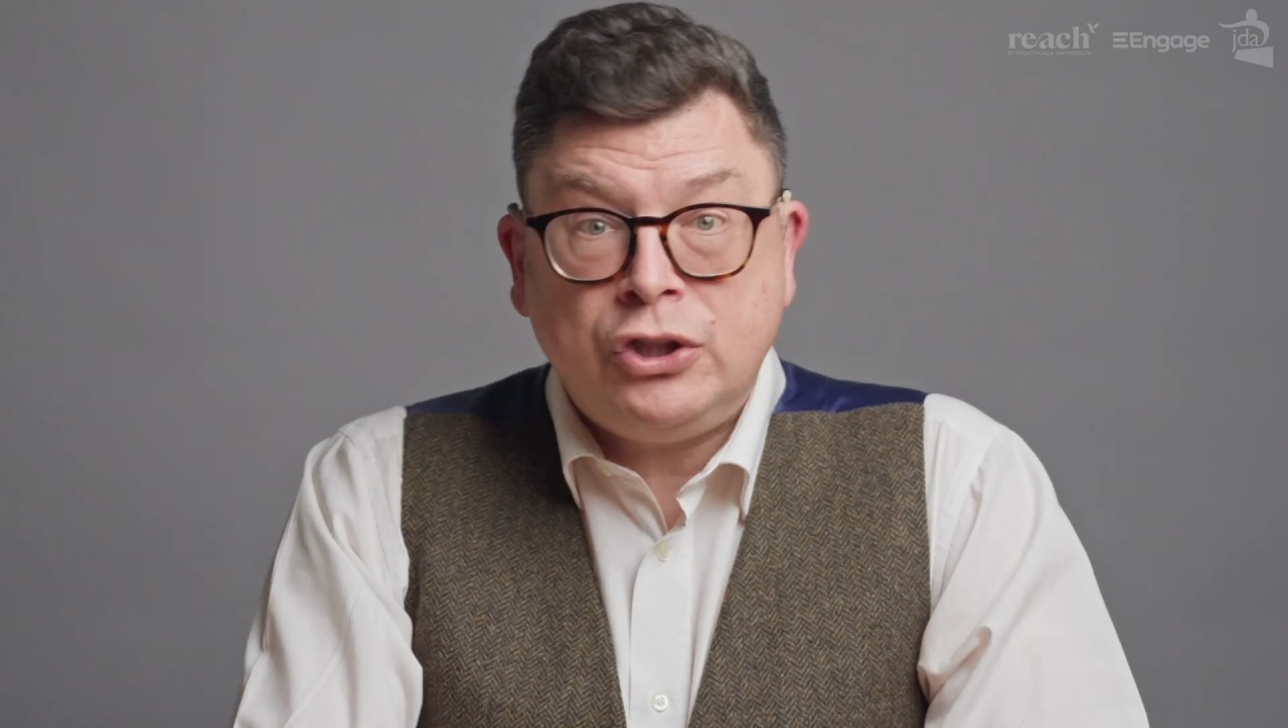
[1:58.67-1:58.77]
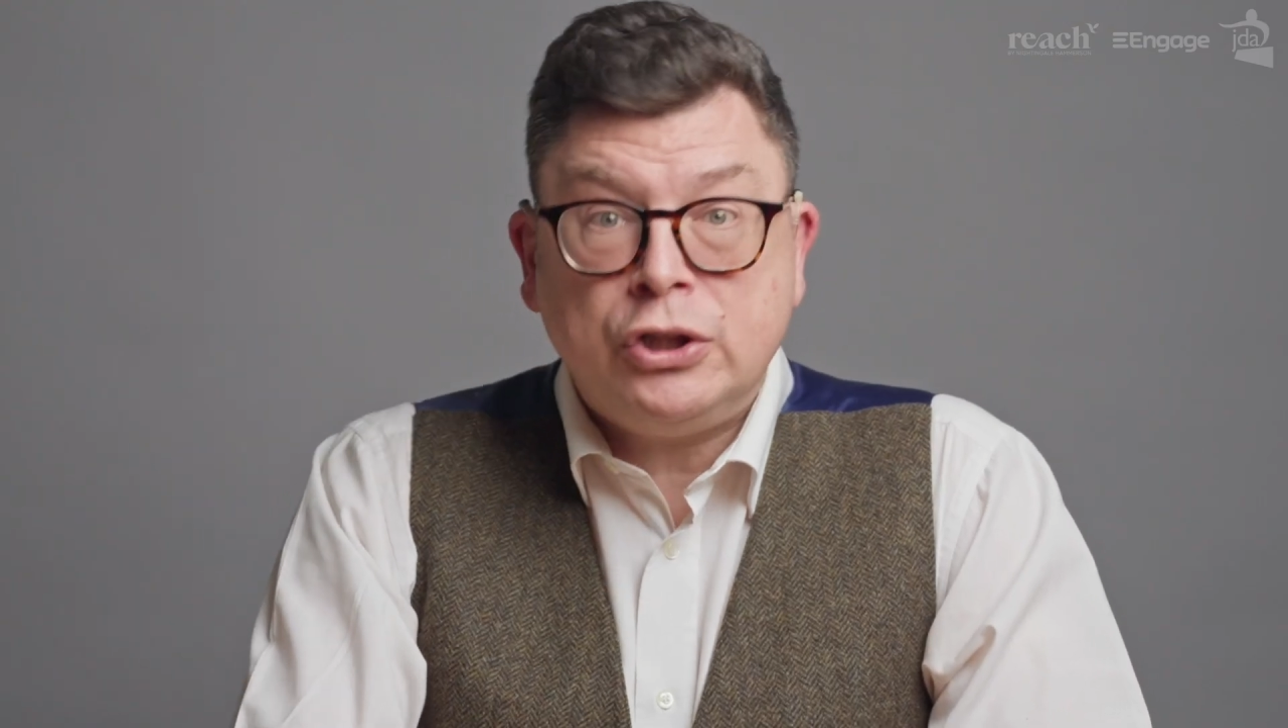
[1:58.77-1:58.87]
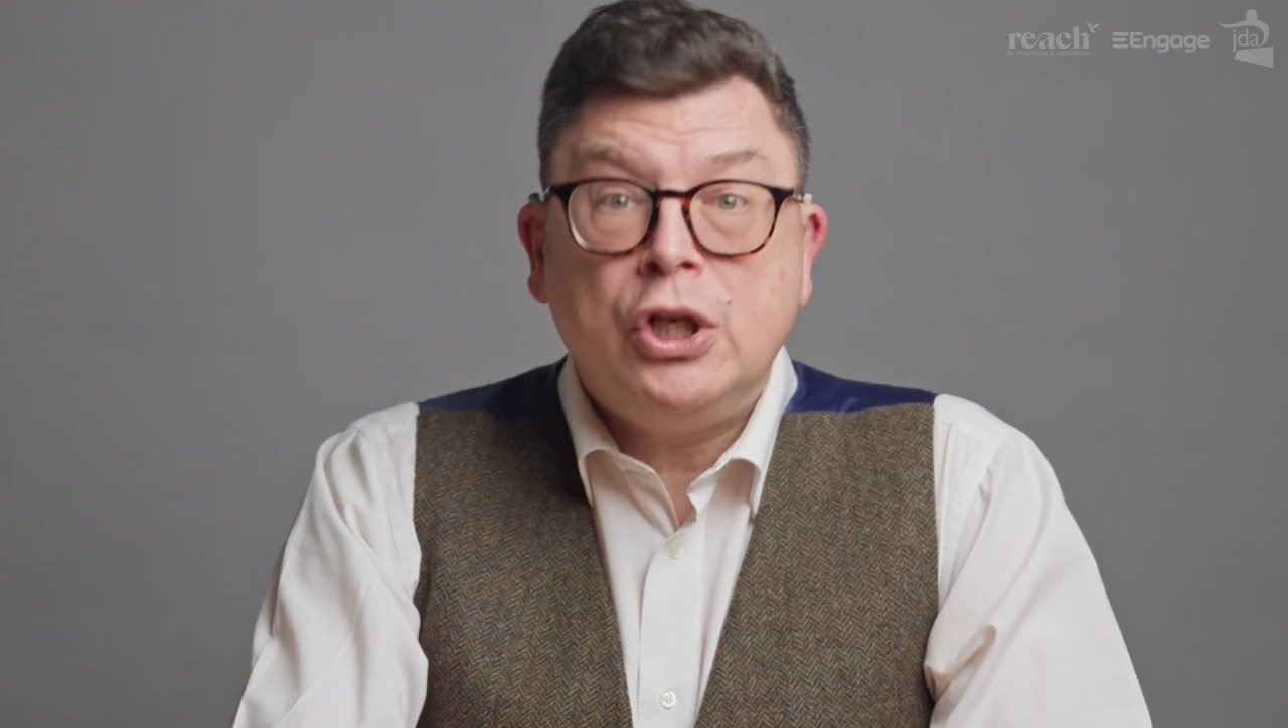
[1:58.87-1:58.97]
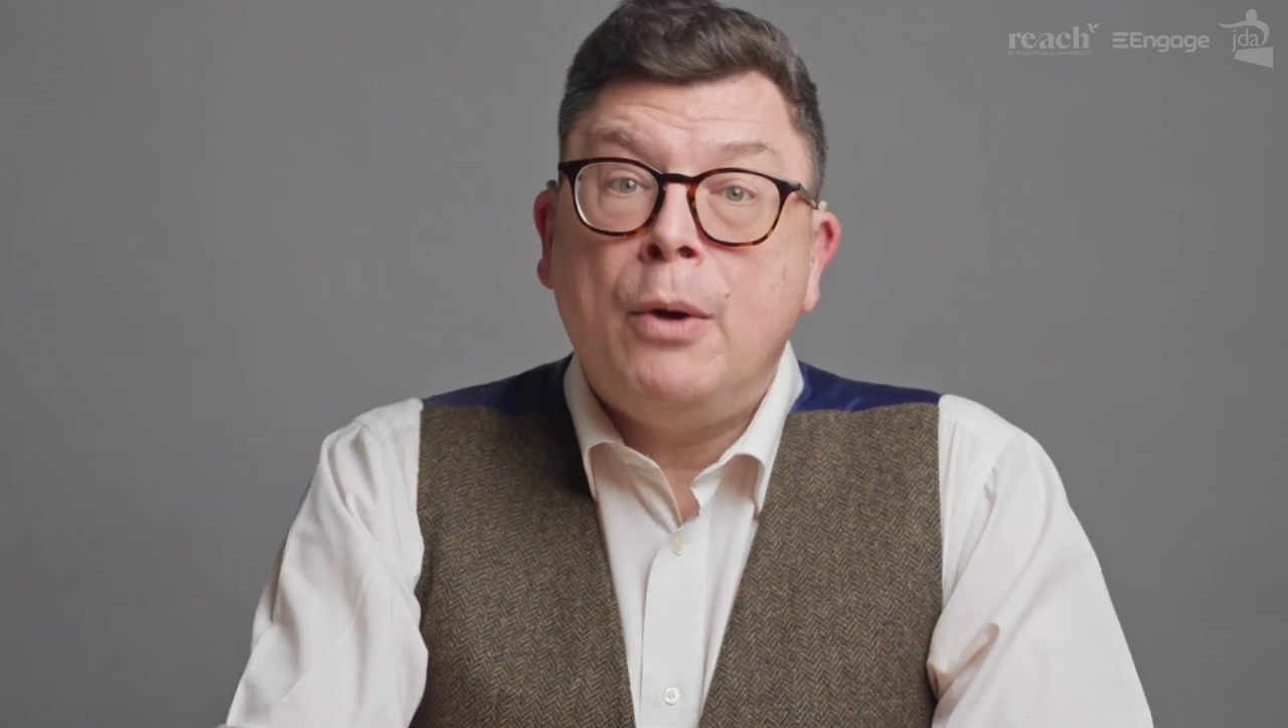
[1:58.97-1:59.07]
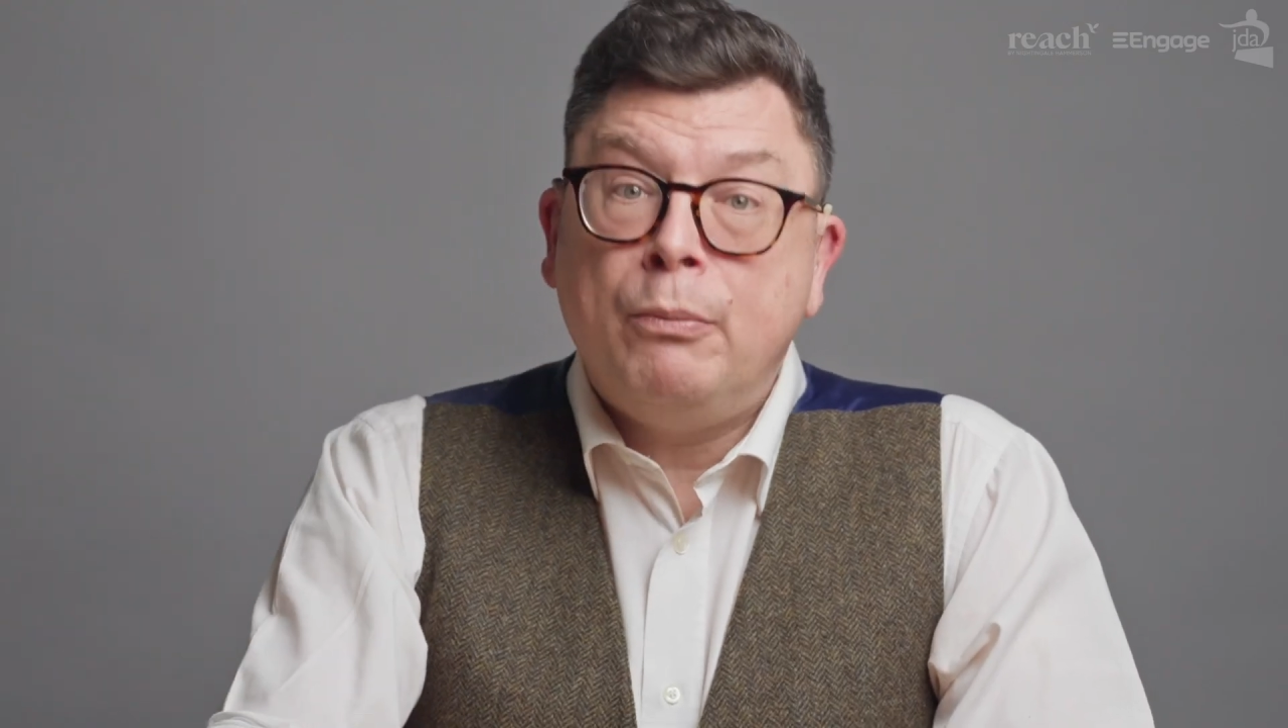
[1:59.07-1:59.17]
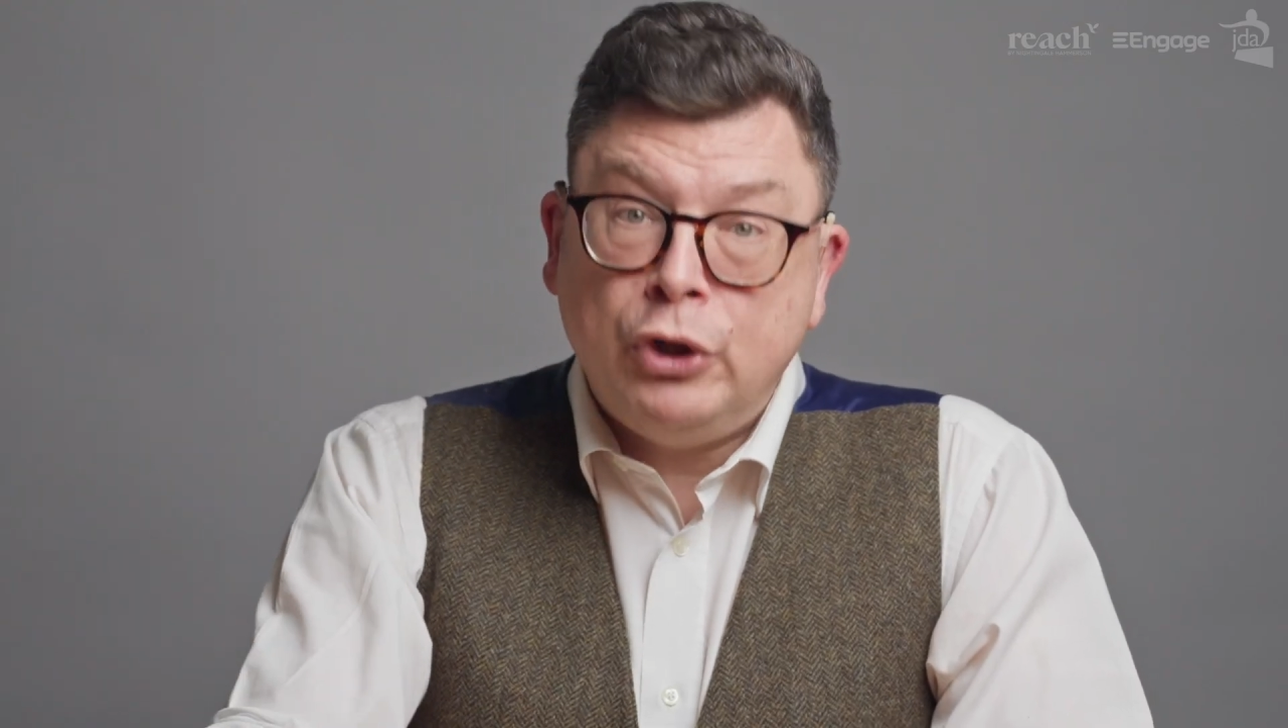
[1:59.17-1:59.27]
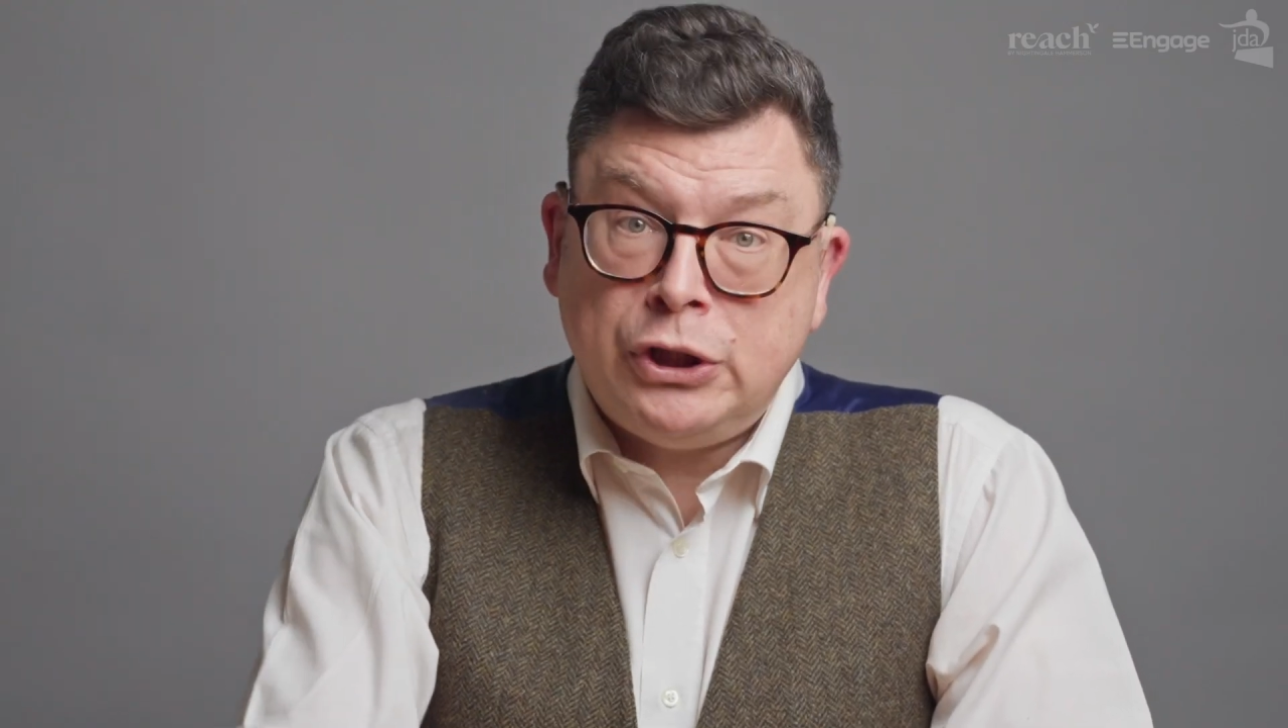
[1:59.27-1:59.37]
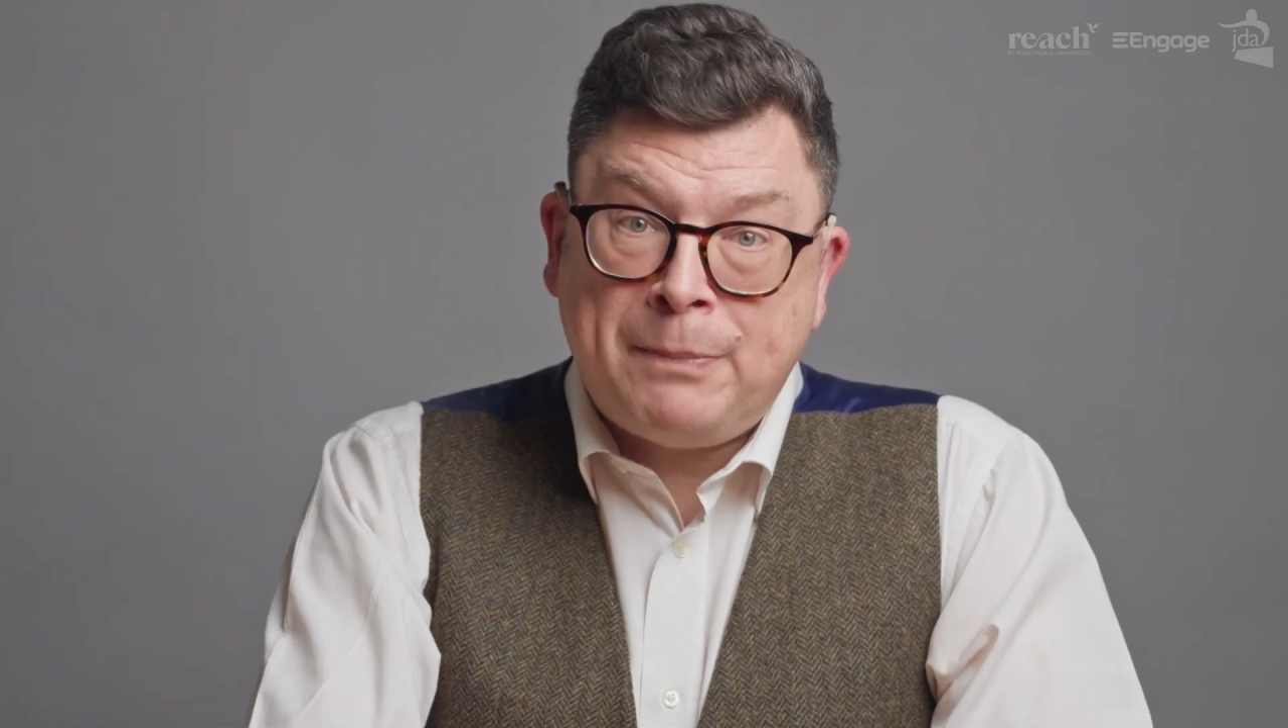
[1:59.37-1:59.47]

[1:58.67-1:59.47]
just push